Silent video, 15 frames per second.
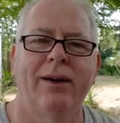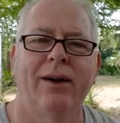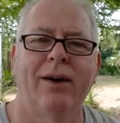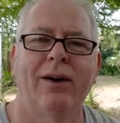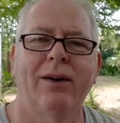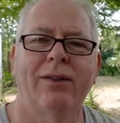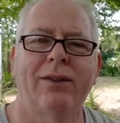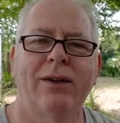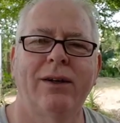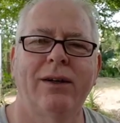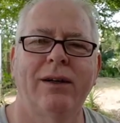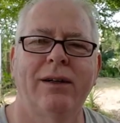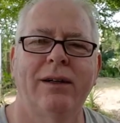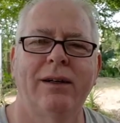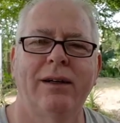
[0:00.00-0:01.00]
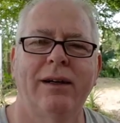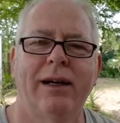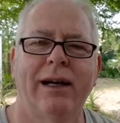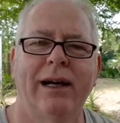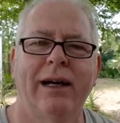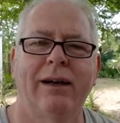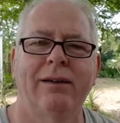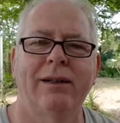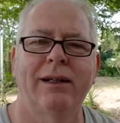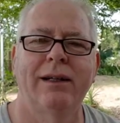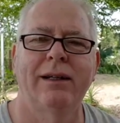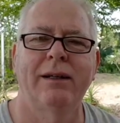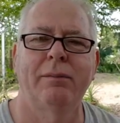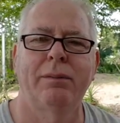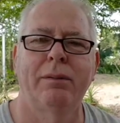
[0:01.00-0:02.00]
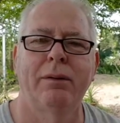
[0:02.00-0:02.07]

Arthur, how did the